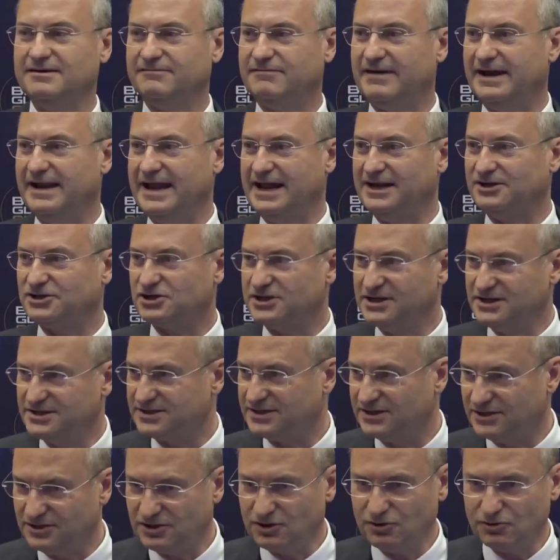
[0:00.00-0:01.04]
financial
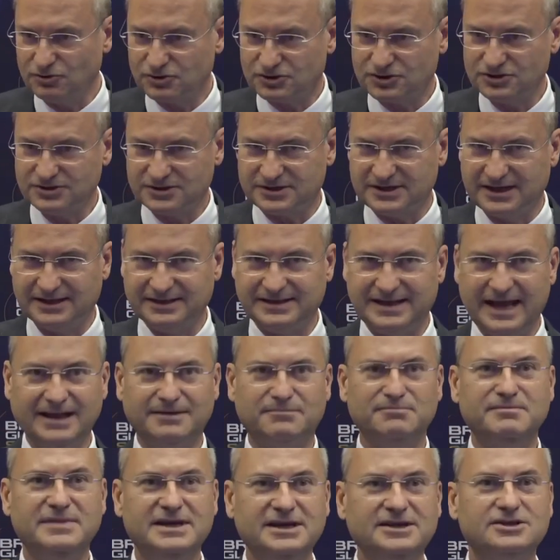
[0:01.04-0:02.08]
institutions, and
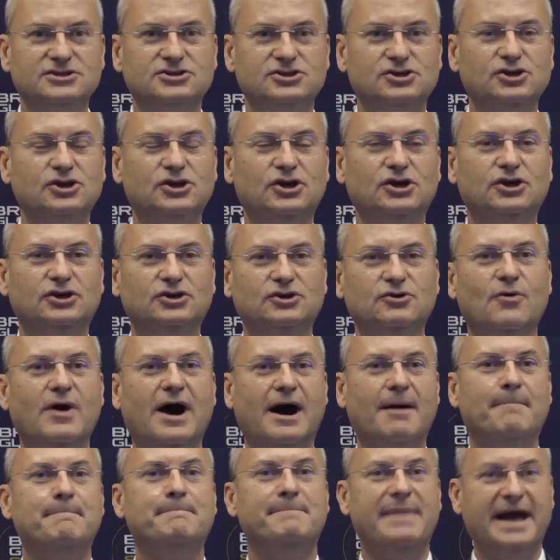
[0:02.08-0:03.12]
that means you
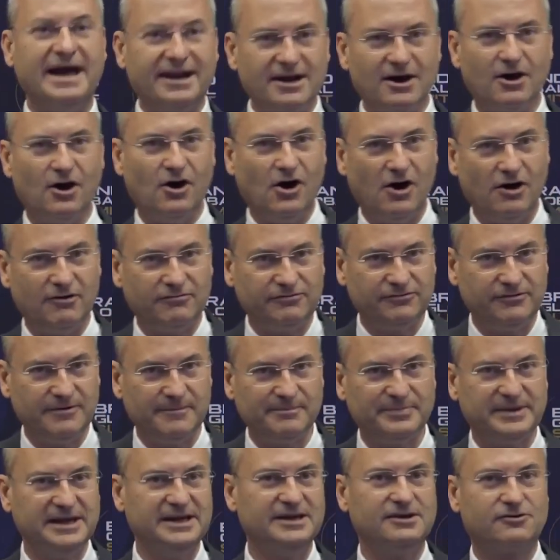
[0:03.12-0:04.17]
are better off
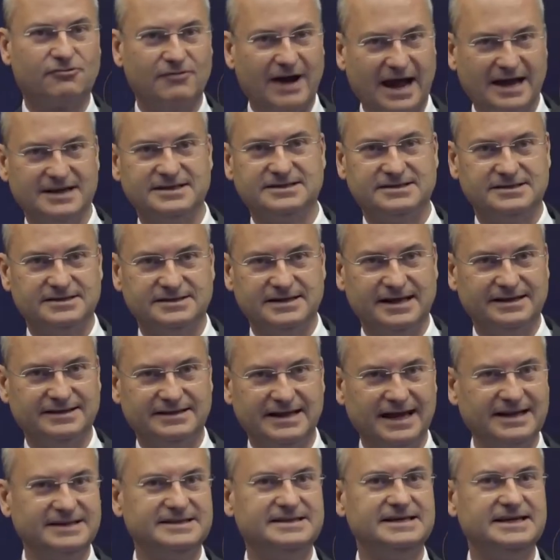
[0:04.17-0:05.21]
in crisis, and
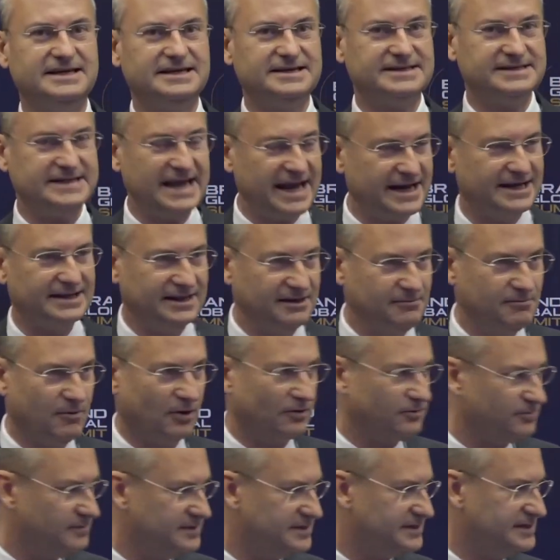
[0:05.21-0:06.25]
that's exactly
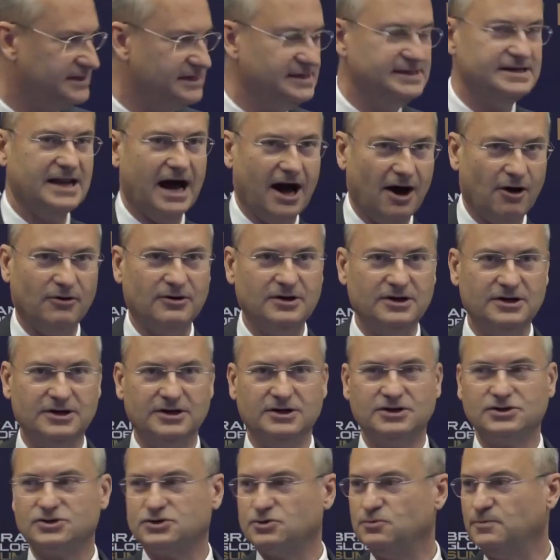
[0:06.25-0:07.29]
what we see now.
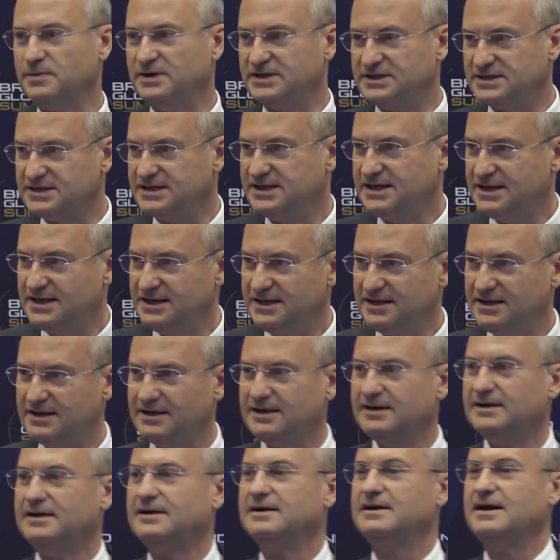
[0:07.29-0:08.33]
So we see
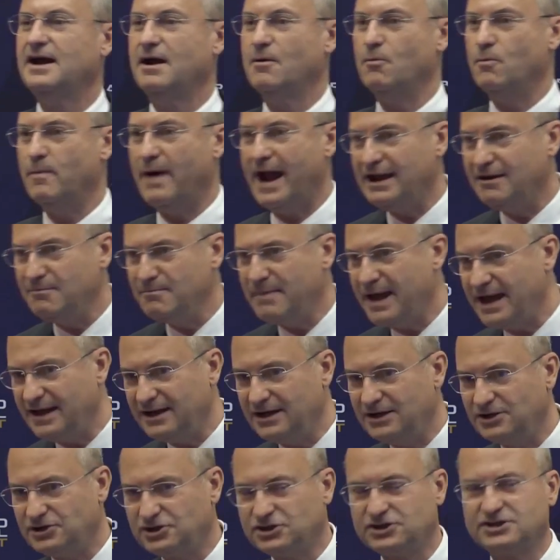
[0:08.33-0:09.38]
a
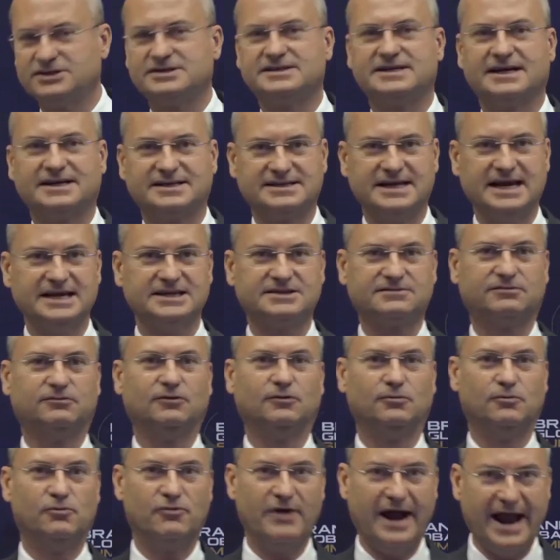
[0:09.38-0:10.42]
well-managed, successful
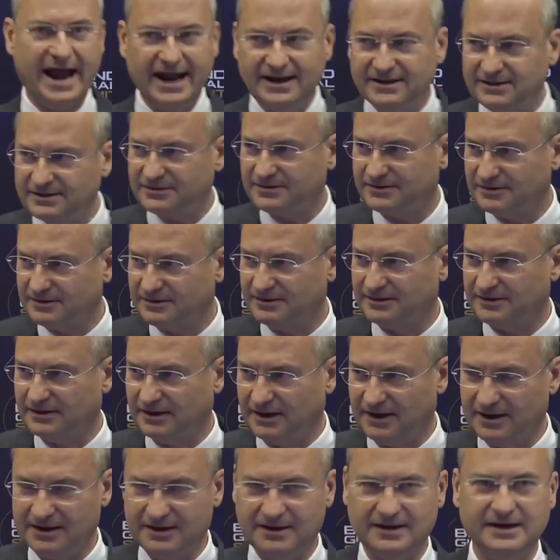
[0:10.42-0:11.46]
brand,
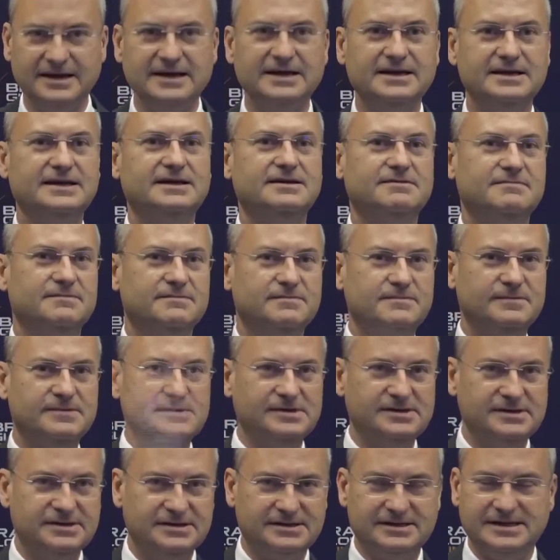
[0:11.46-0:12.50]
yeah,
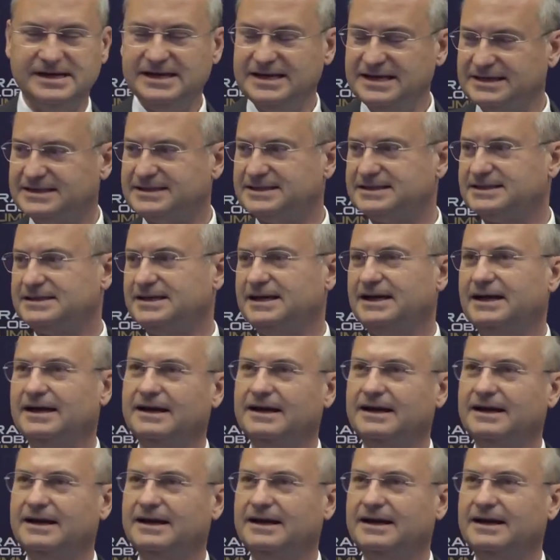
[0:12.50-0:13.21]
is